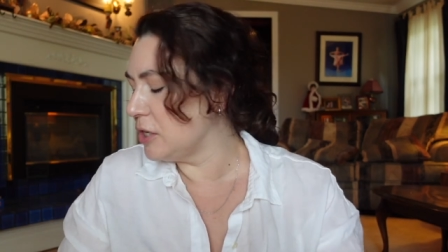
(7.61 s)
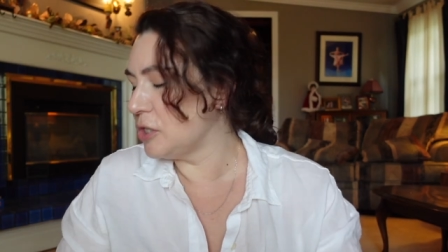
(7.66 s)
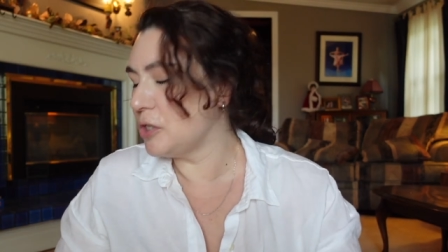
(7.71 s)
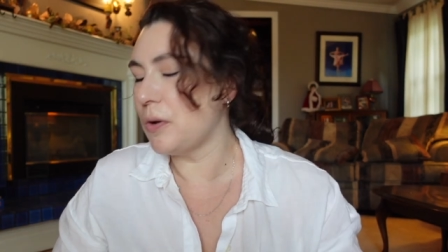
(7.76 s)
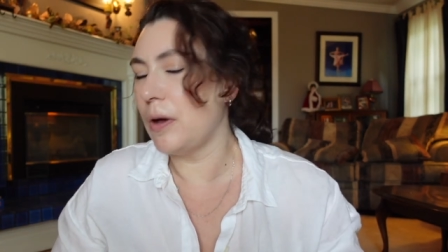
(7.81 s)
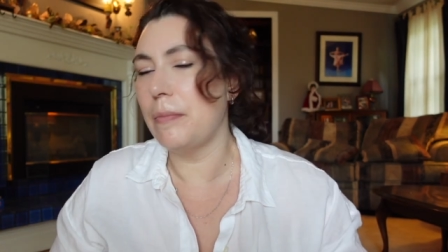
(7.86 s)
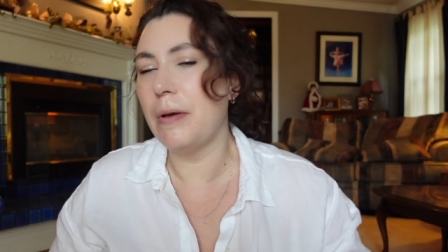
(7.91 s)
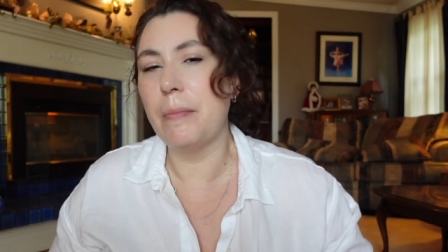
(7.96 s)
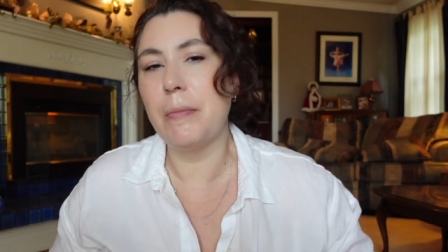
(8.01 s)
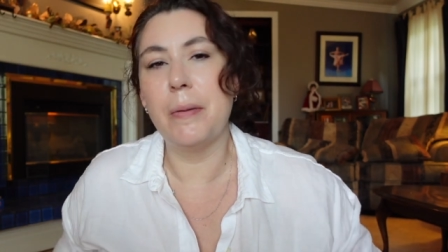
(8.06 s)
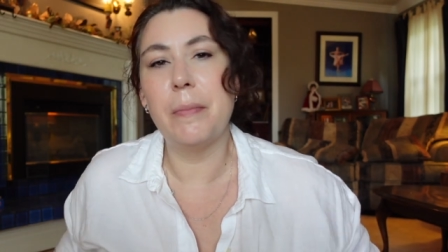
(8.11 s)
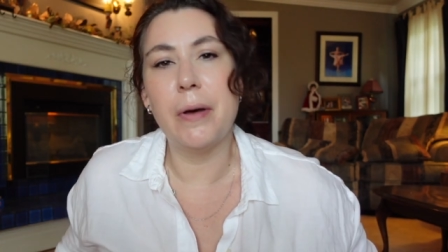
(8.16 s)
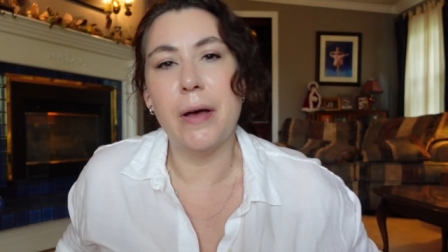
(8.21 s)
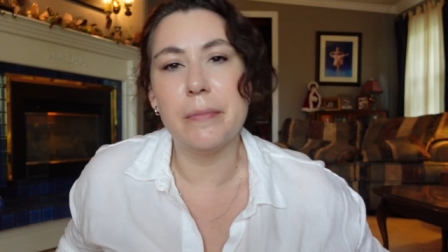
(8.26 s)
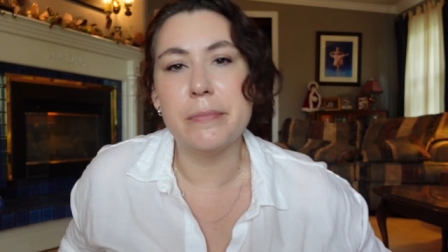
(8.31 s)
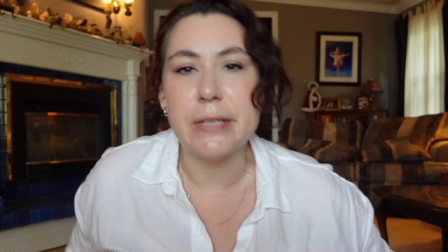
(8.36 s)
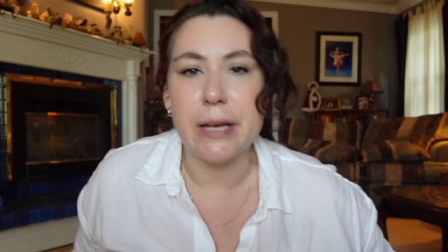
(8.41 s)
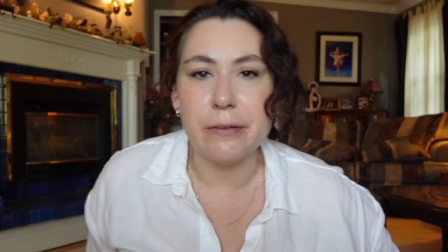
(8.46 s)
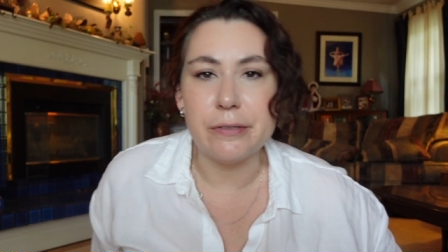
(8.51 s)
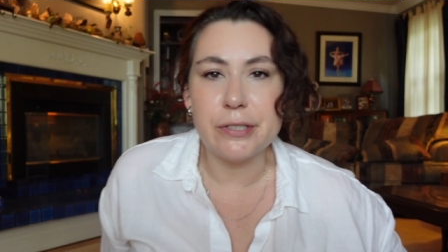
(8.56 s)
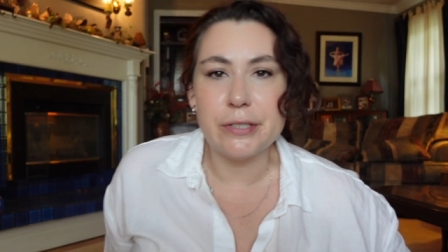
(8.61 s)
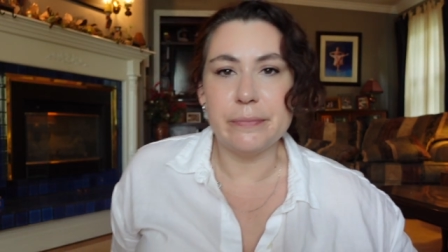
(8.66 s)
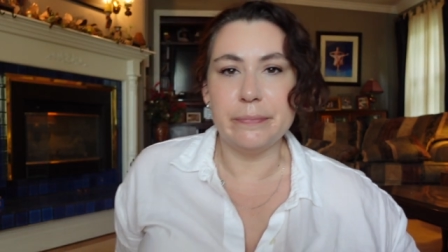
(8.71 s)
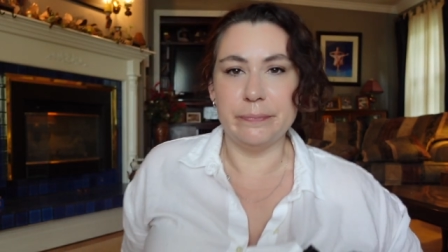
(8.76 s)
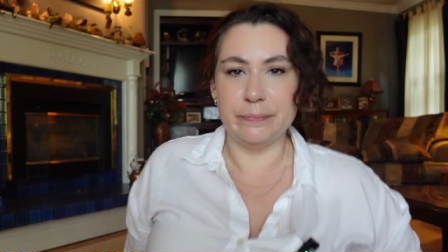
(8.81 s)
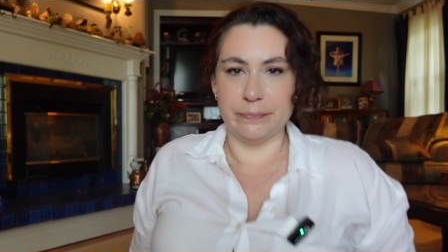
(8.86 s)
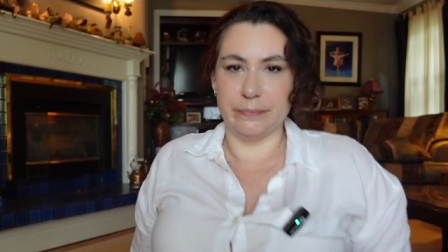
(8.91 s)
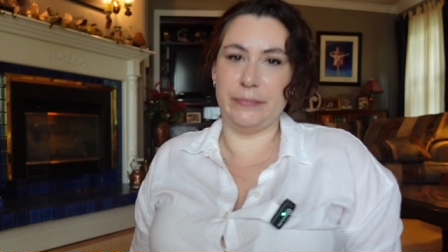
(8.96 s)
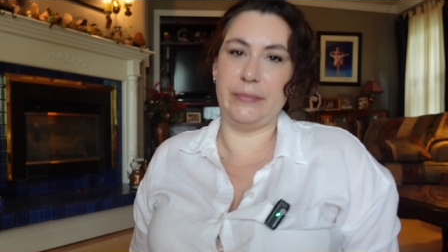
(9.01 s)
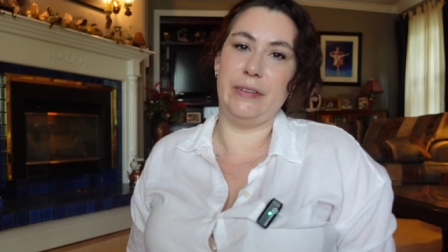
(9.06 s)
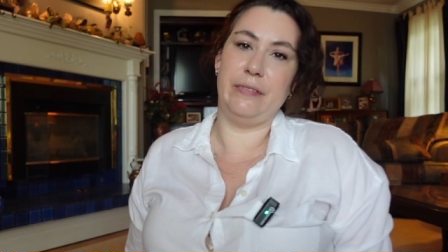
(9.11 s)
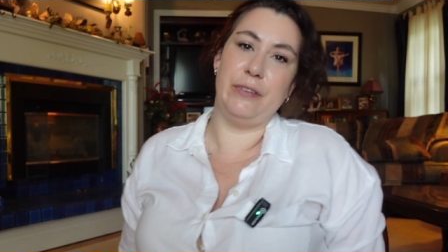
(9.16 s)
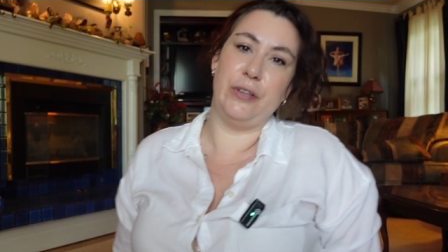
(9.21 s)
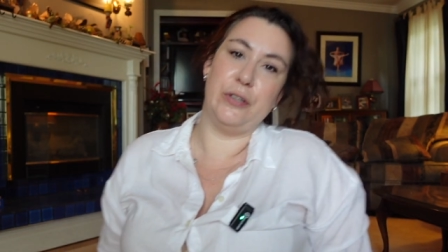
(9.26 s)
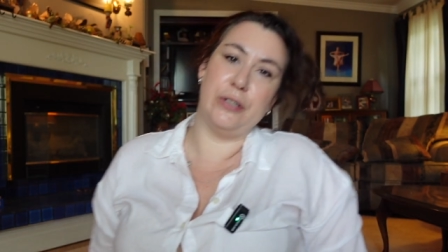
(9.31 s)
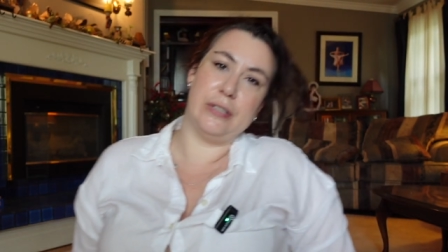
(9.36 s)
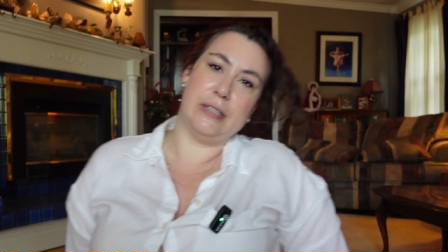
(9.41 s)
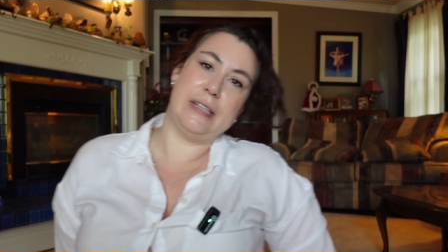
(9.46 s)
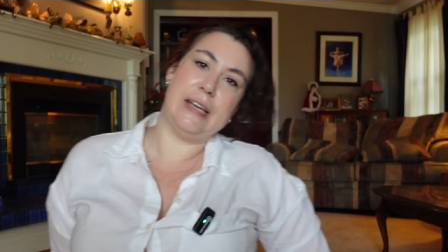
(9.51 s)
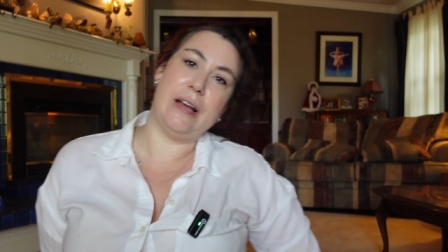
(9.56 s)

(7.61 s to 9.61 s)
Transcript: So I'm at my mom's house. If you couldn't